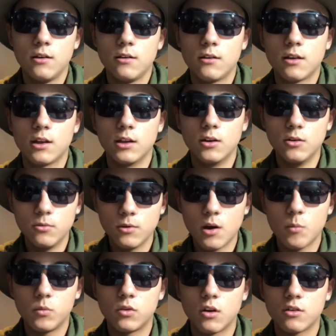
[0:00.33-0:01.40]
Hello, I'm
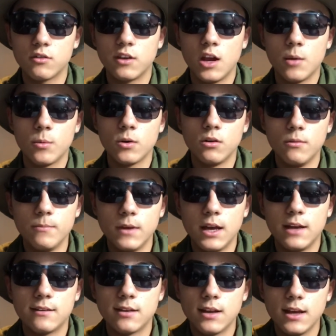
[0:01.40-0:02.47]
Sergeant Gabriel, and
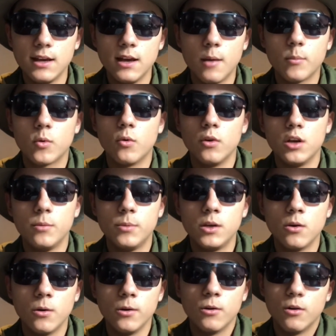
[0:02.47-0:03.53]
today I'm going to be
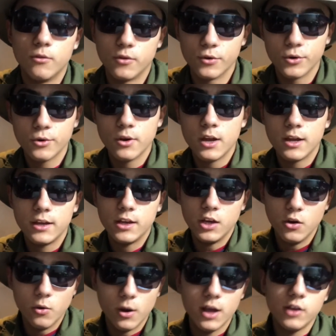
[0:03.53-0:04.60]
going over
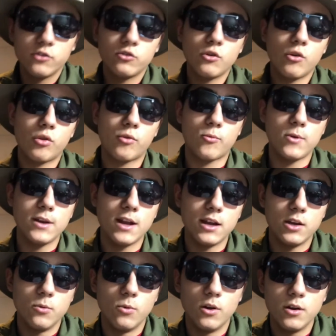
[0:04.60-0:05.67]
EOS
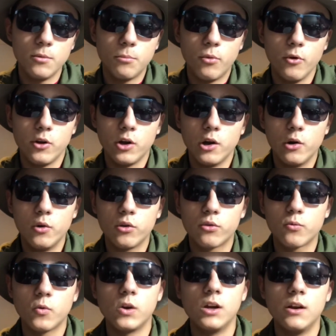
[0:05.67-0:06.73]

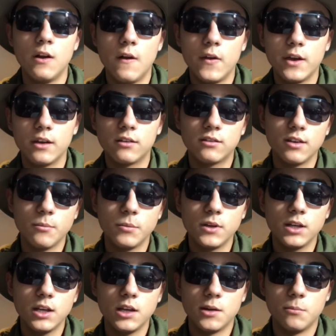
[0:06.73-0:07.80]
391.03,
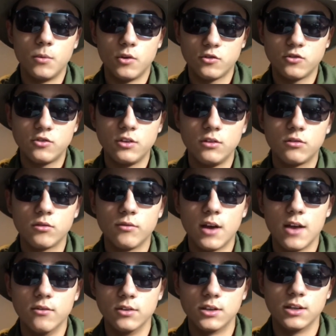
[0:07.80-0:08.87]
Assembling an Emergency
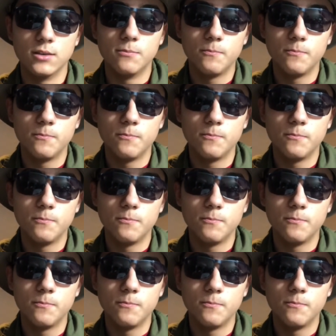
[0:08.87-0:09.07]
Survival Kit.